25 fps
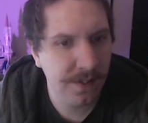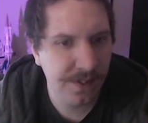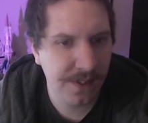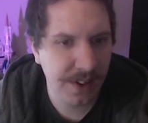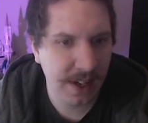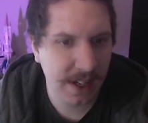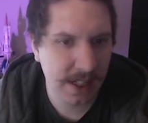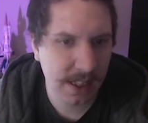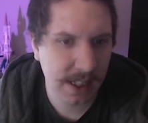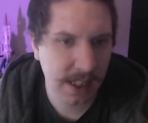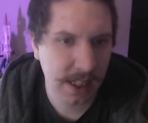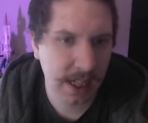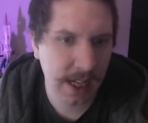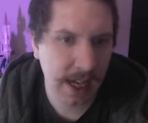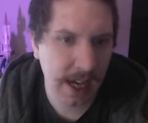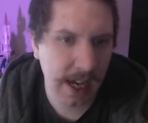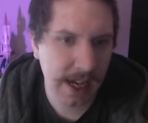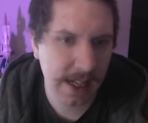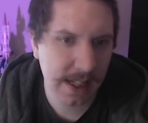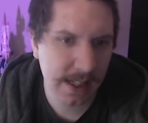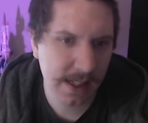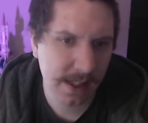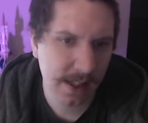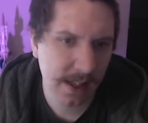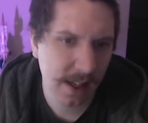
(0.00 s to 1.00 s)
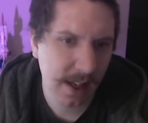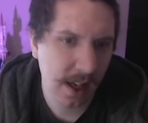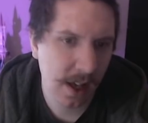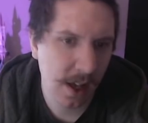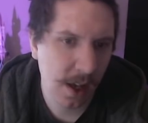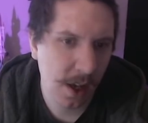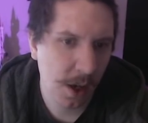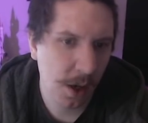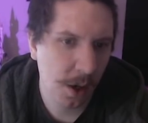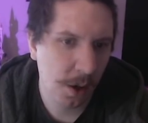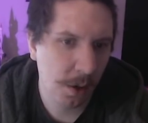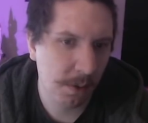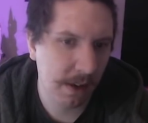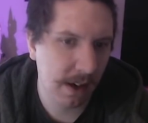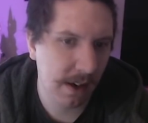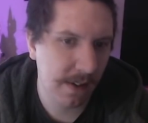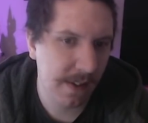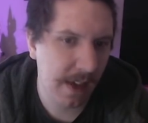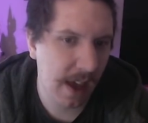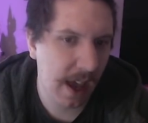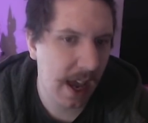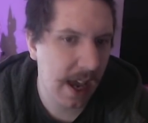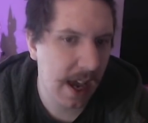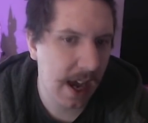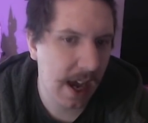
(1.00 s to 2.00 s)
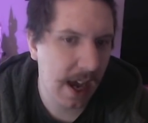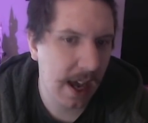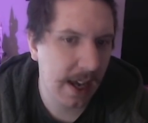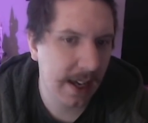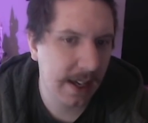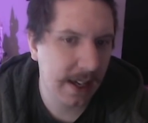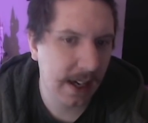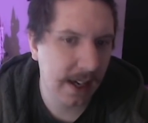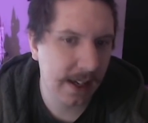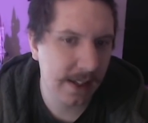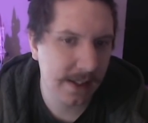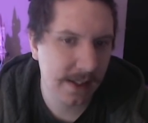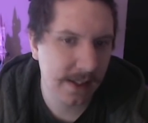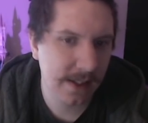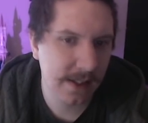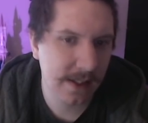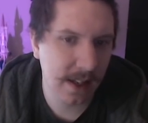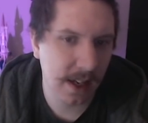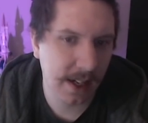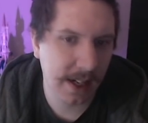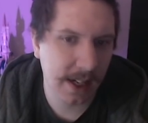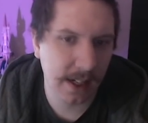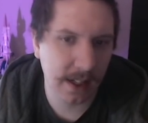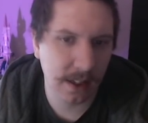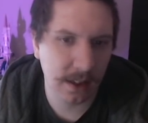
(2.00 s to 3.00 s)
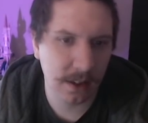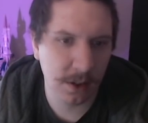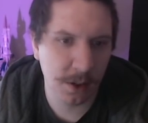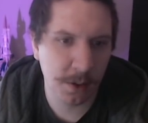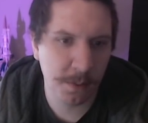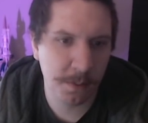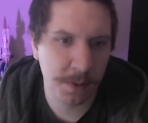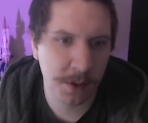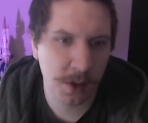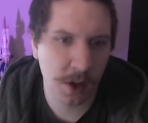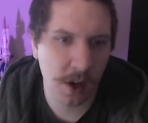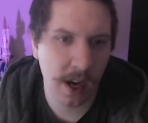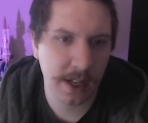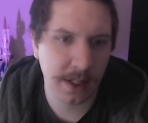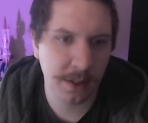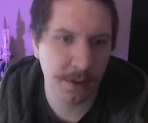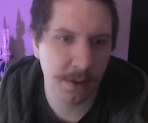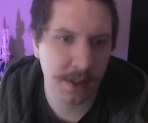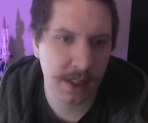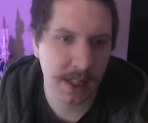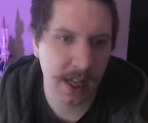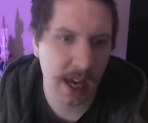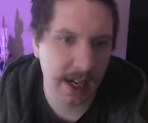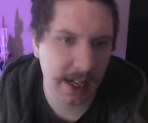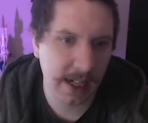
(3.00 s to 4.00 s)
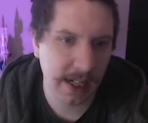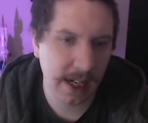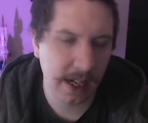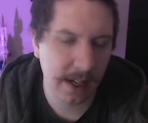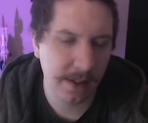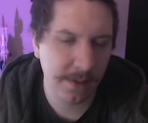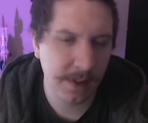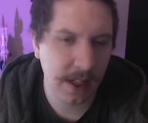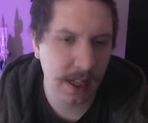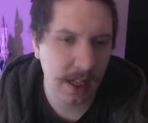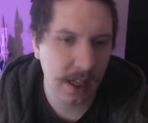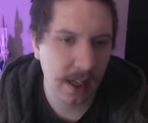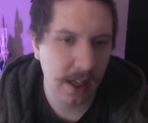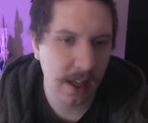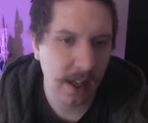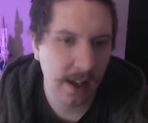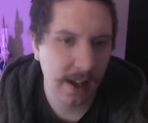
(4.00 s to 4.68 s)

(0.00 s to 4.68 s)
Fixed case, where the AI got stuck in a loop trying to attack an enemy.